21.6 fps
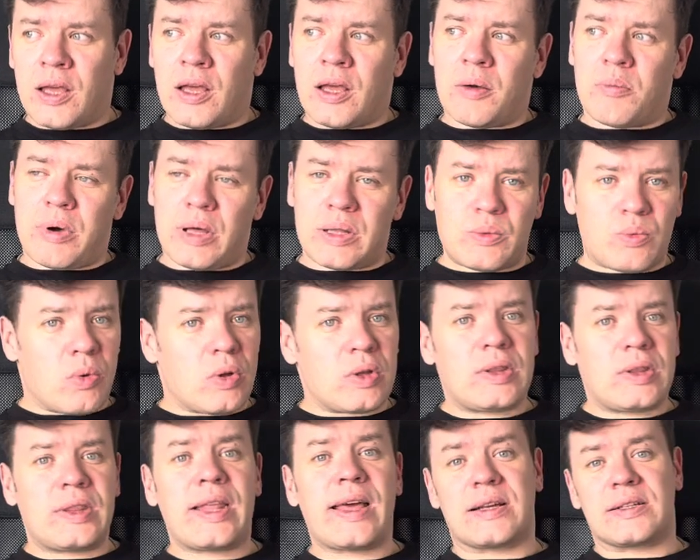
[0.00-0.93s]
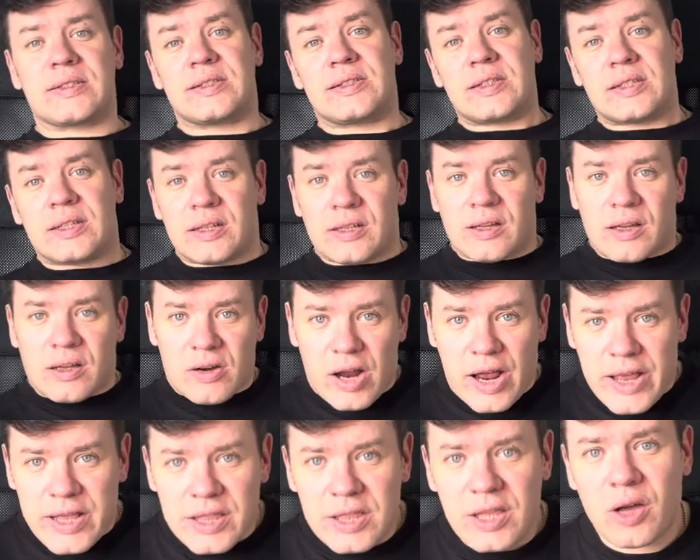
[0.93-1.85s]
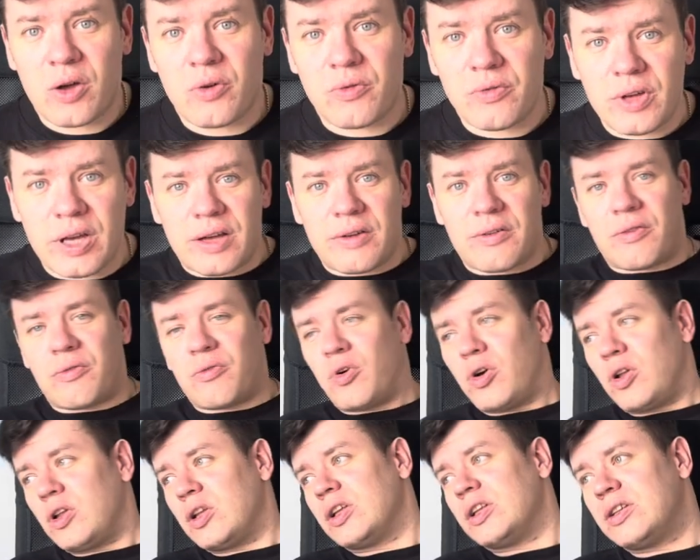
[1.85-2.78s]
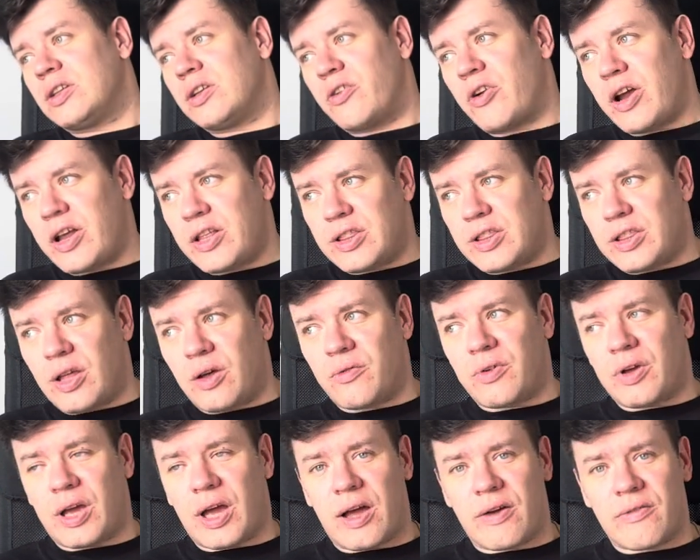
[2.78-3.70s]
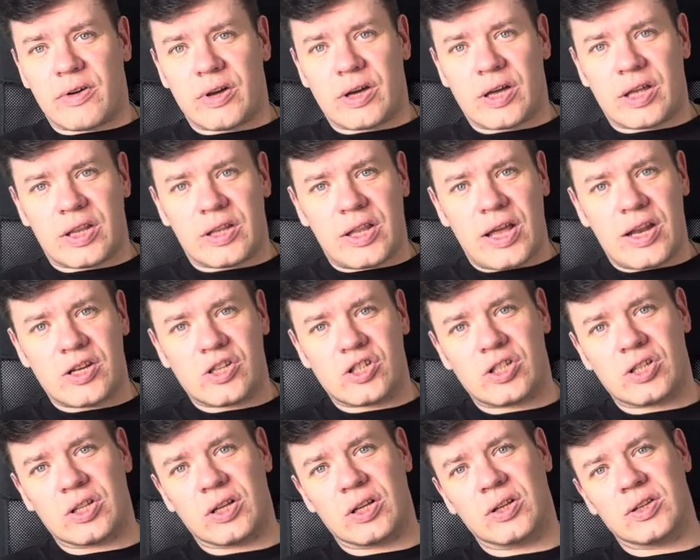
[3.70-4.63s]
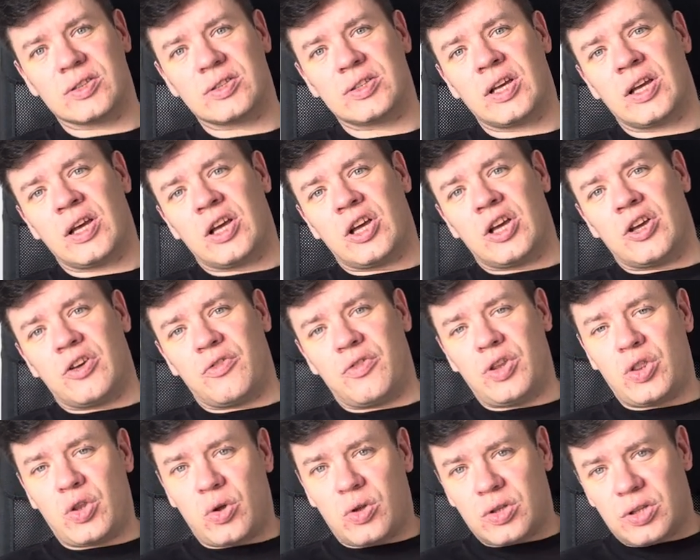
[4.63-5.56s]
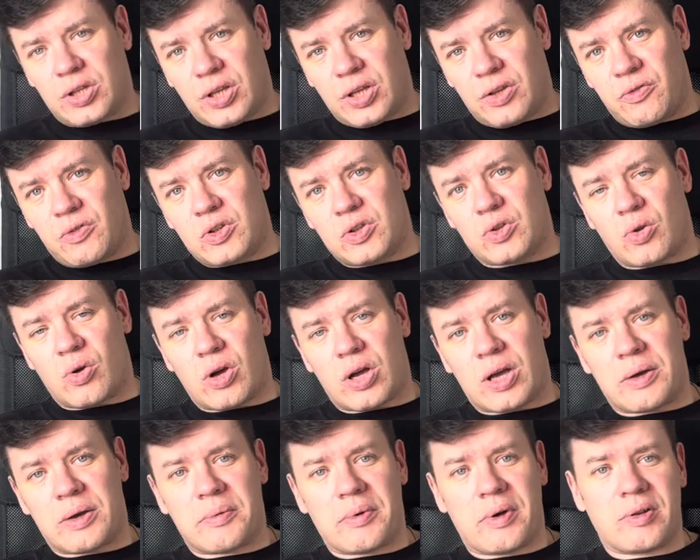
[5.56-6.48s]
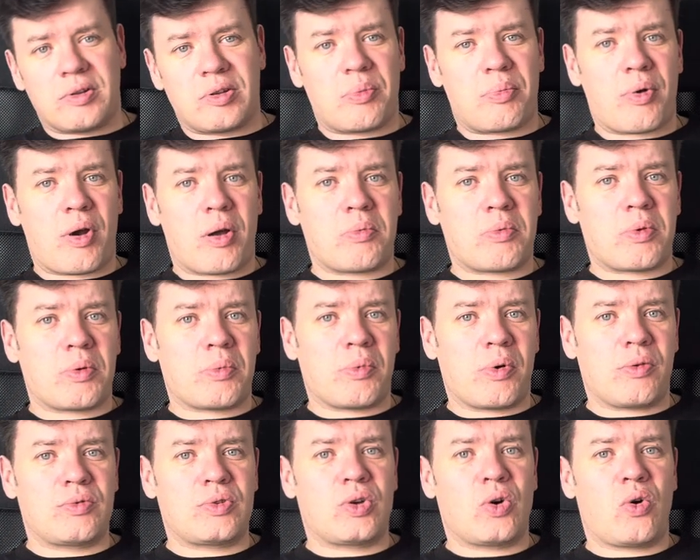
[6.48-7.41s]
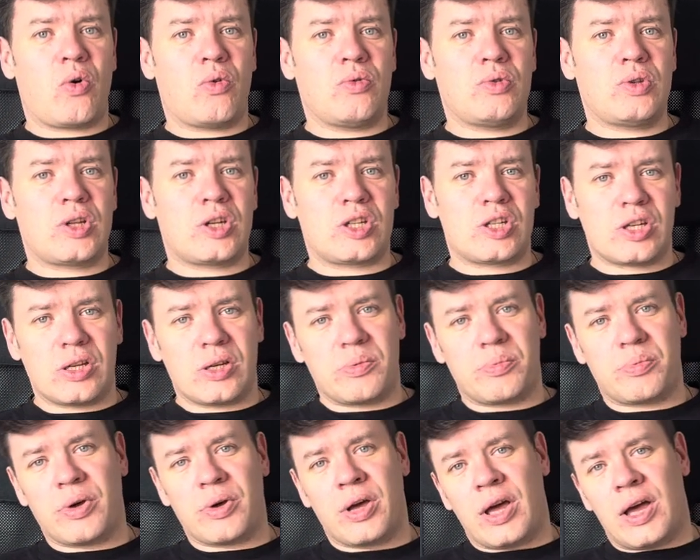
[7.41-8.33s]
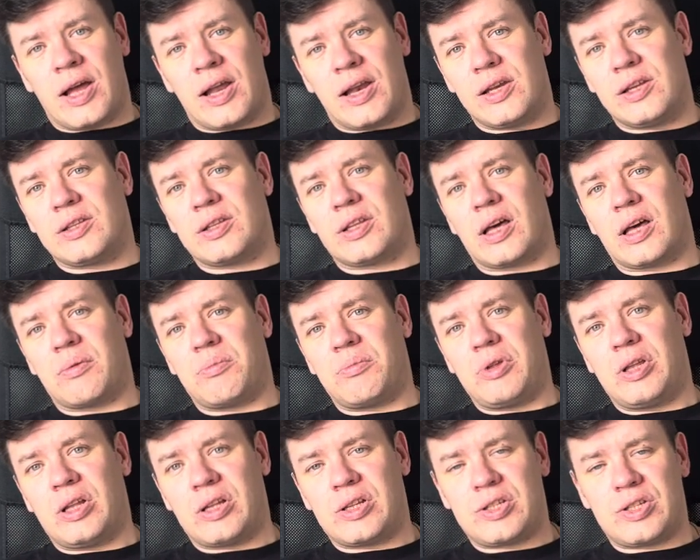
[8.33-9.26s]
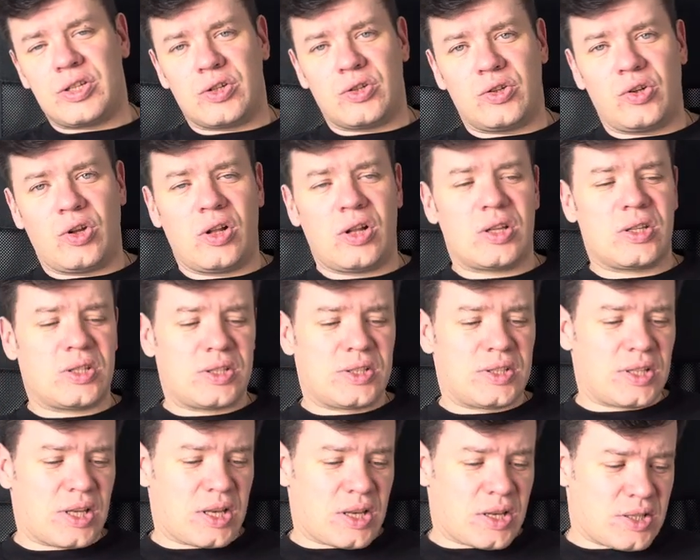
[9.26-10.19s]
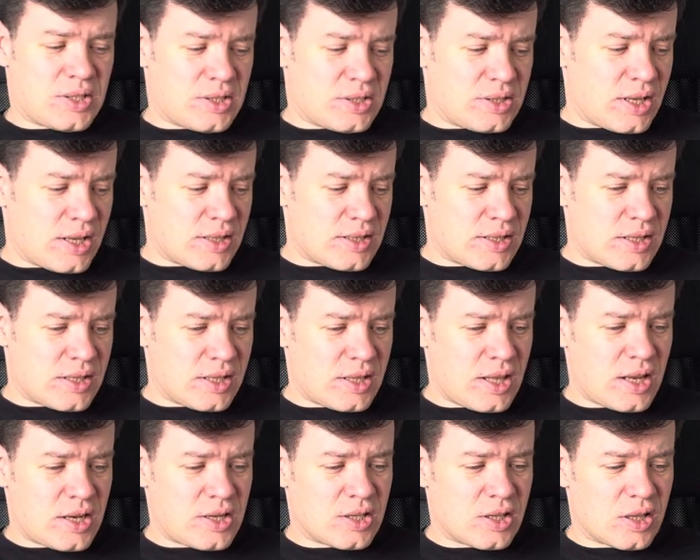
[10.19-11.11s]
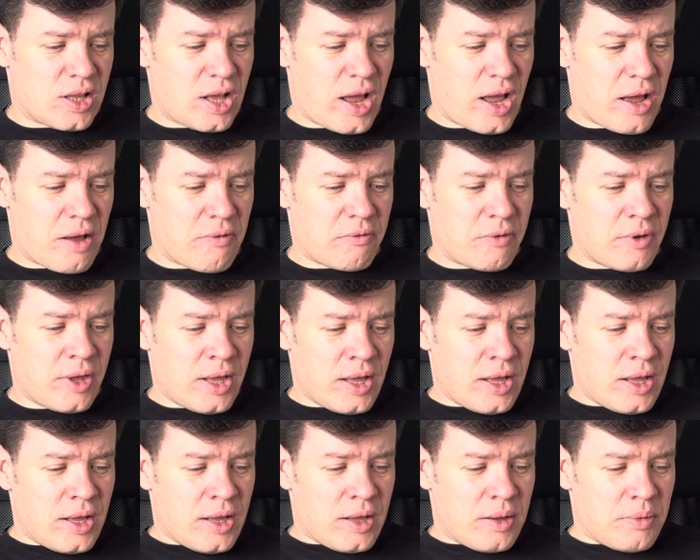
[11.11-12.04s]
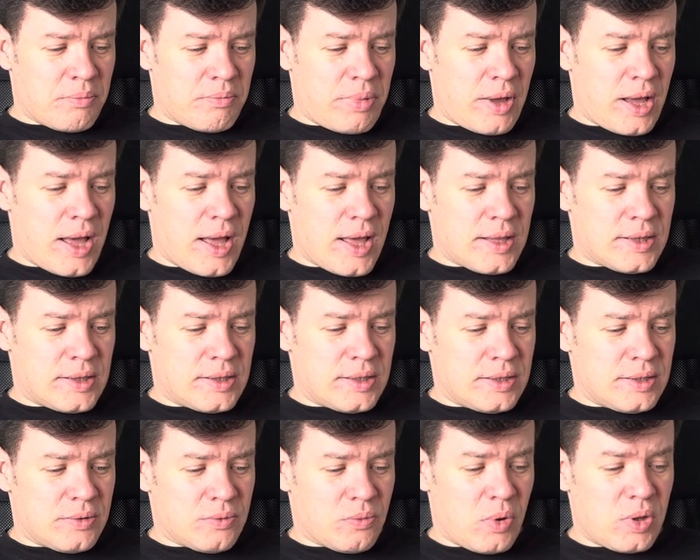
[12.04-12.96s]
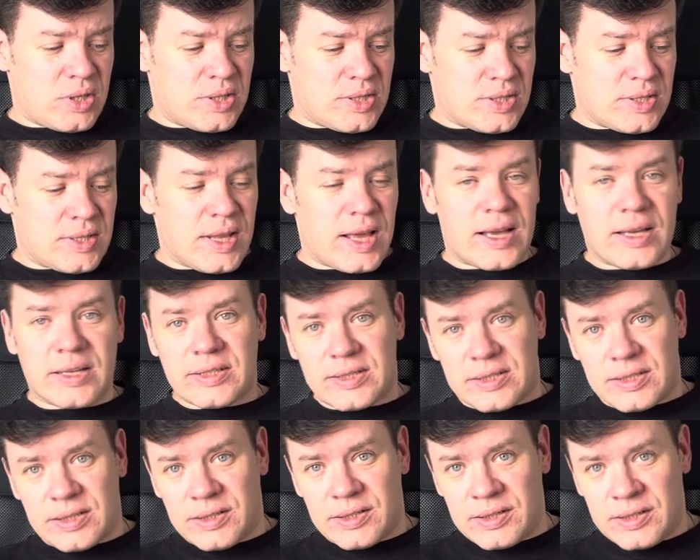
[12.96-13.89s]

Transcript: But what next? Right now we have a wallet, right now we have a credentials. We don't even talk about the problem of the ownership, linkability and all other things that credentials have. But what's next?